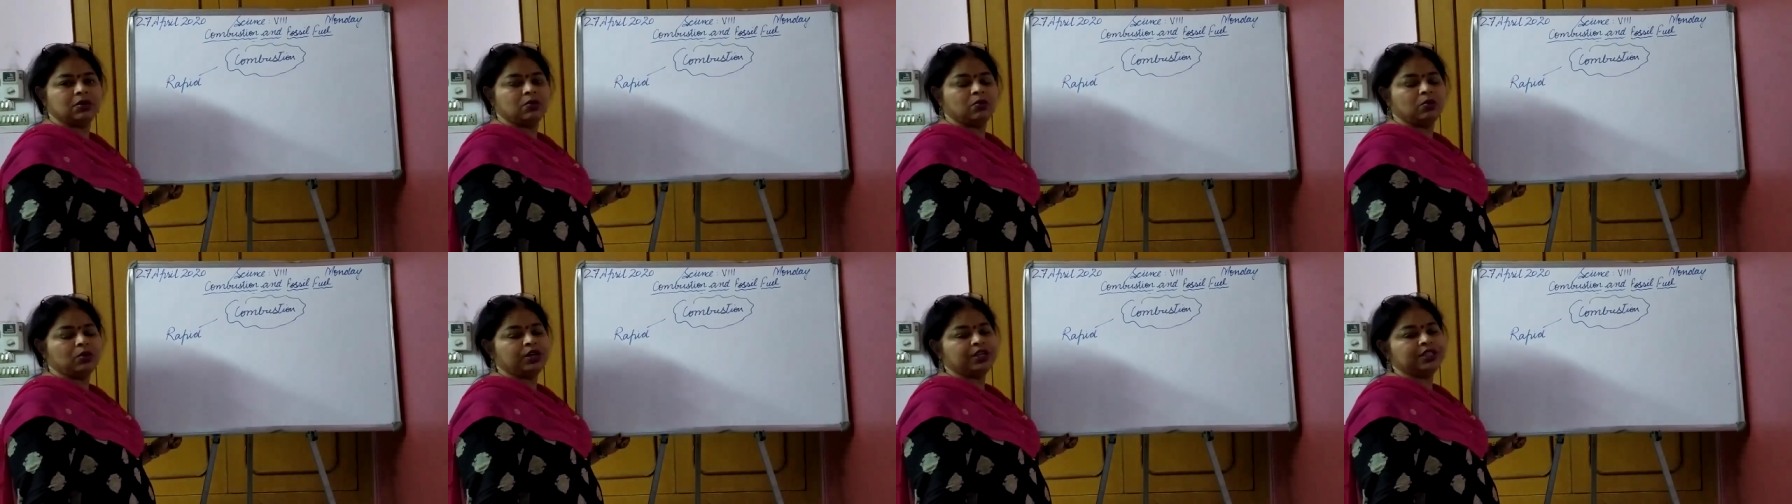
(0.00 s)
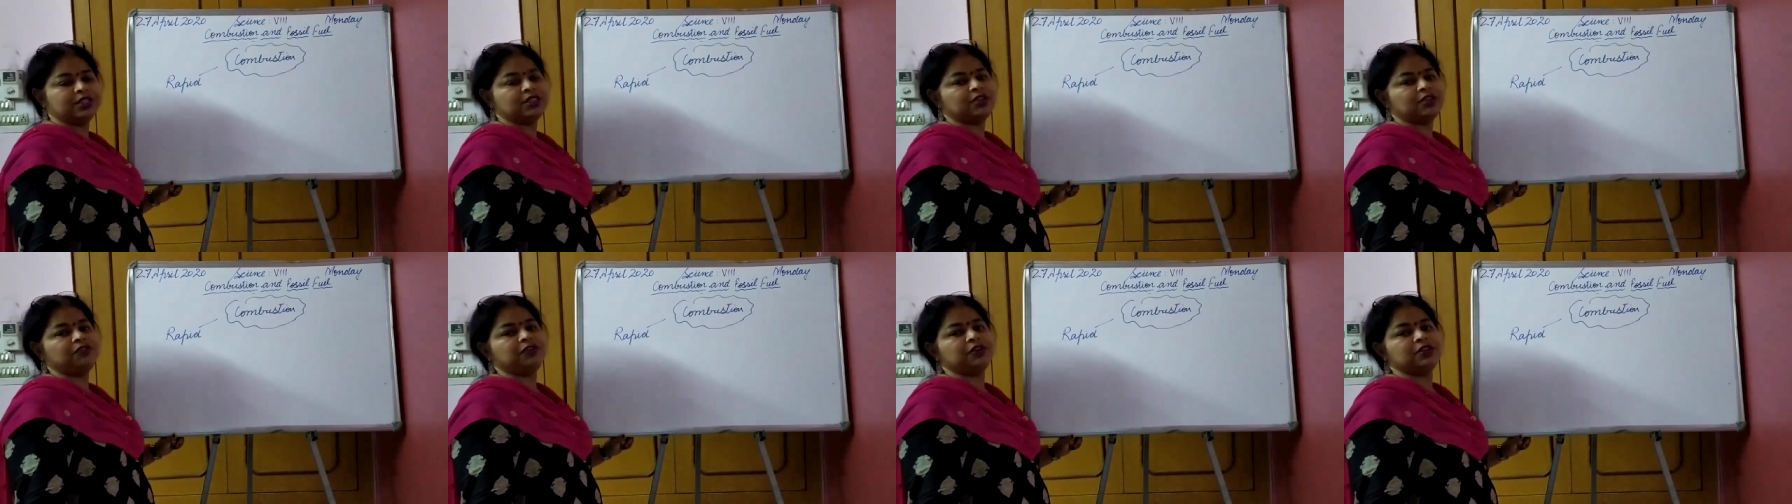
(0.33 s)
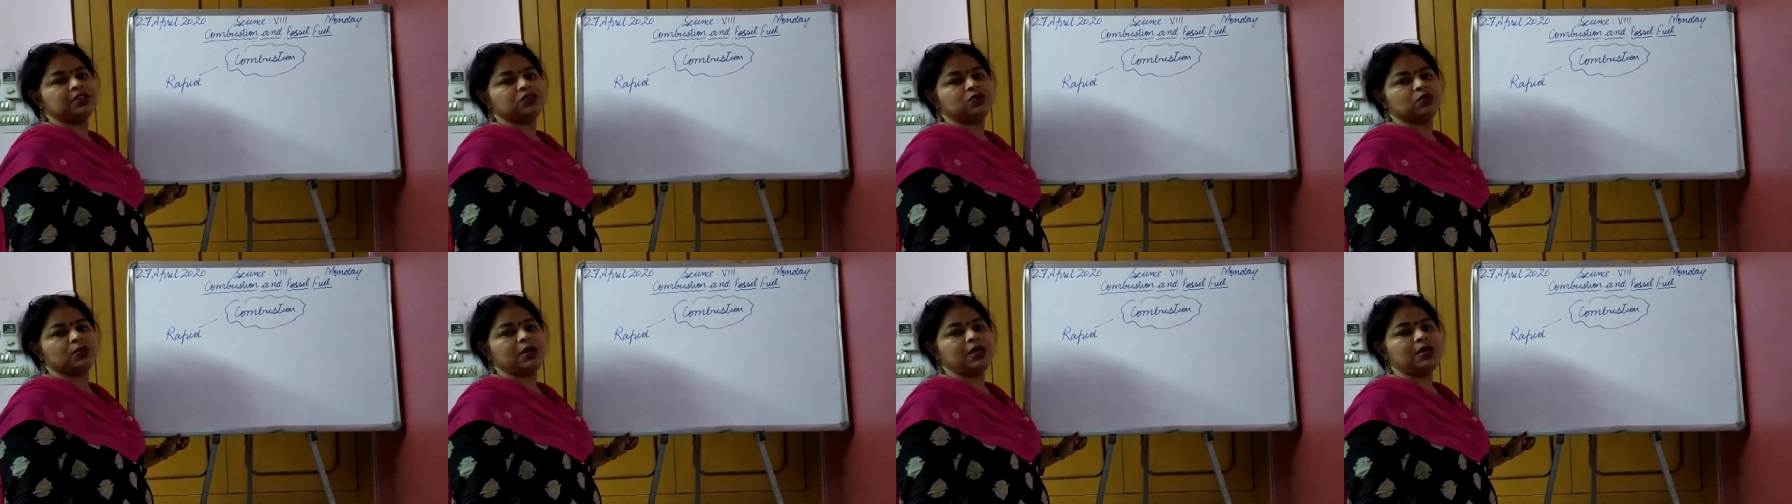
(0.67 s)
What is the
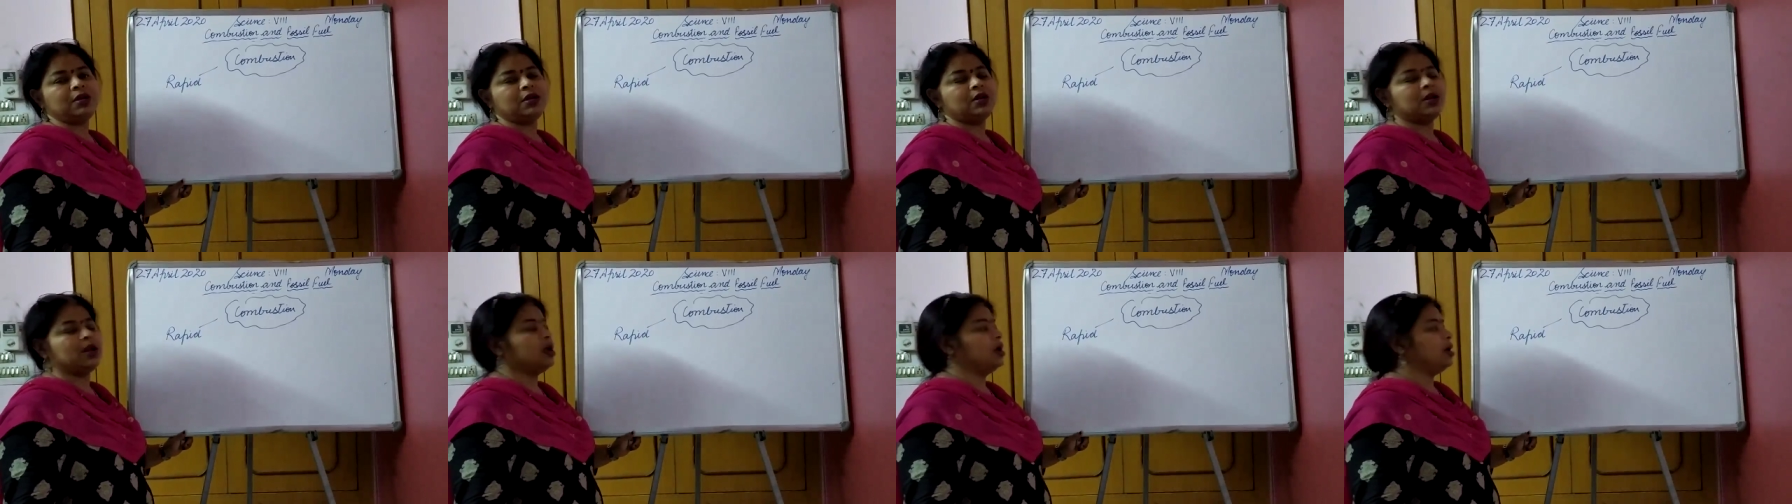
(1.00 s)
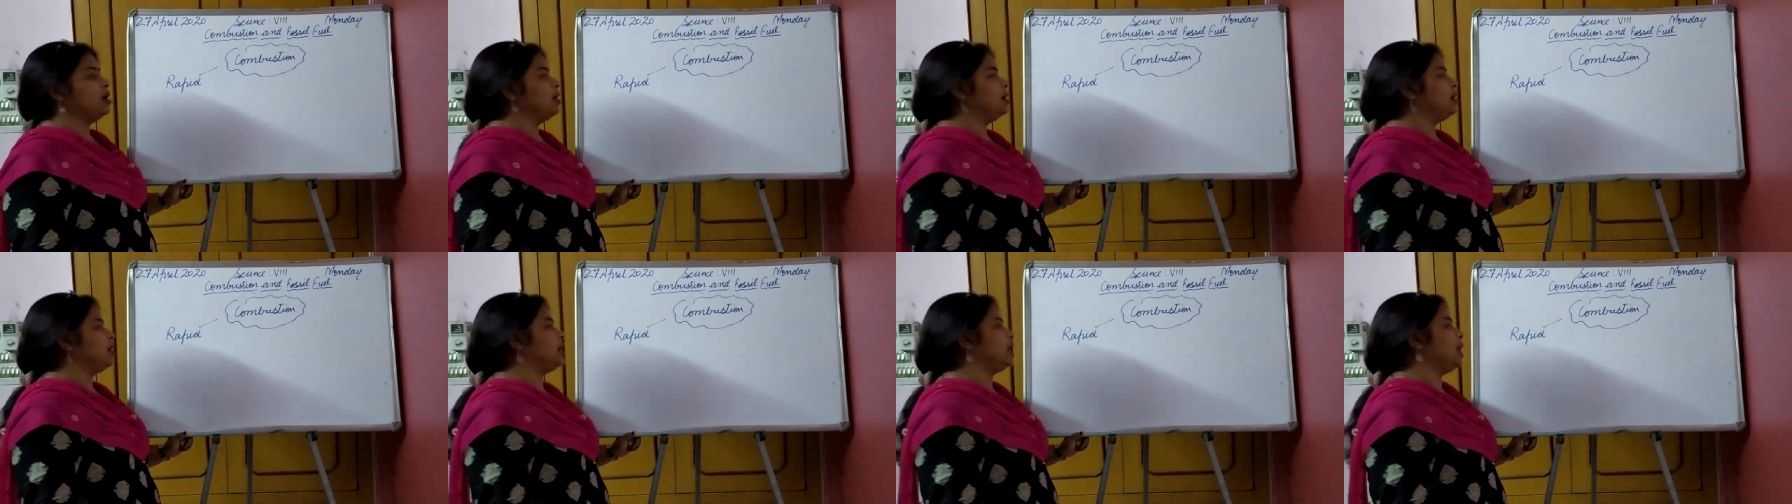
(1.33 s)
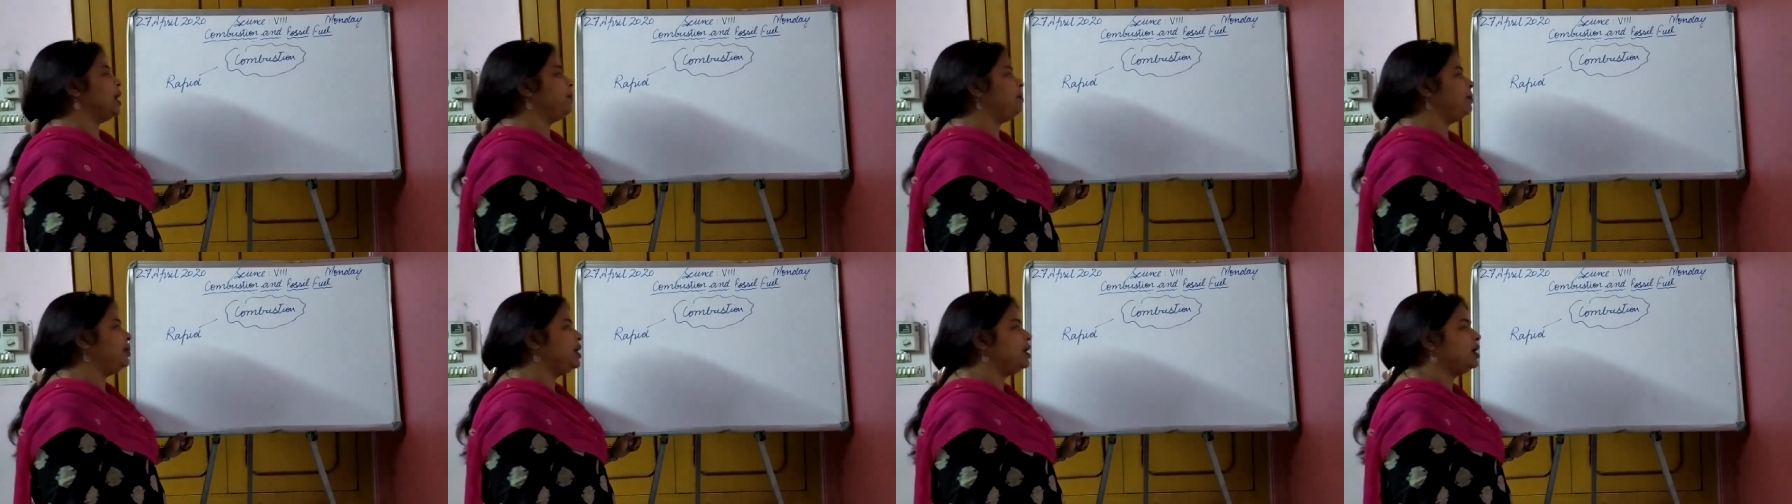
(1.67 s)
first one?
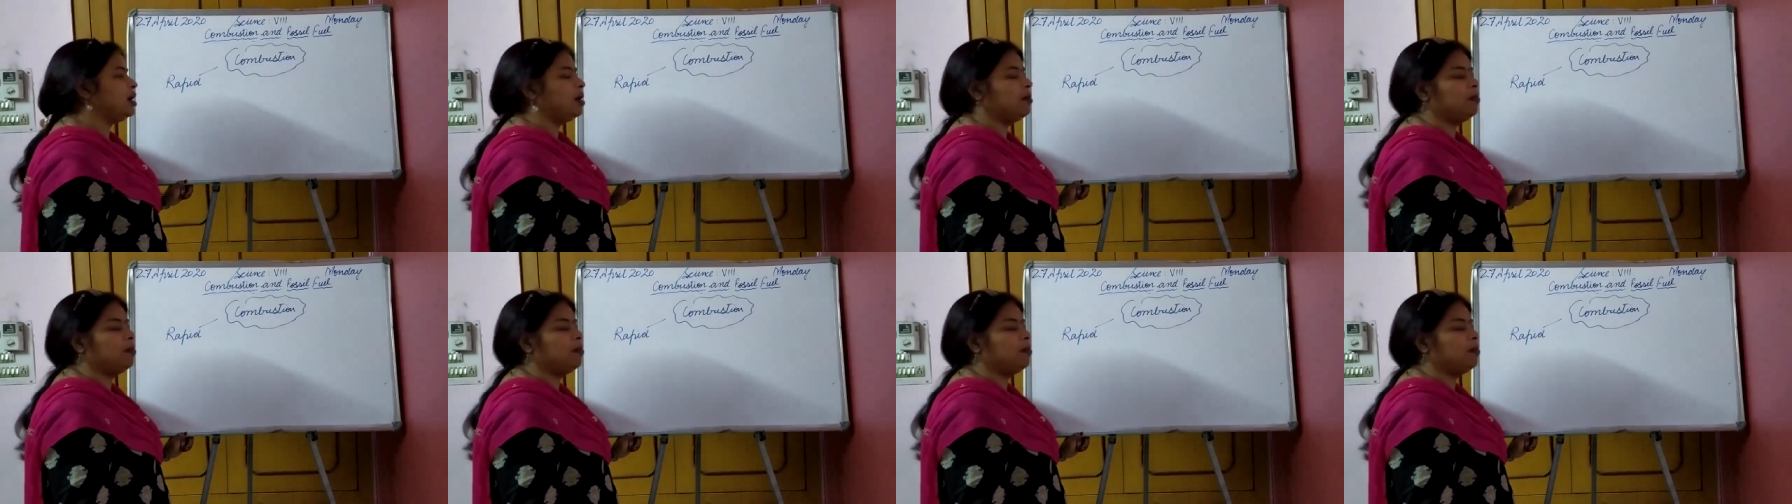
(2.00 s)
Rapid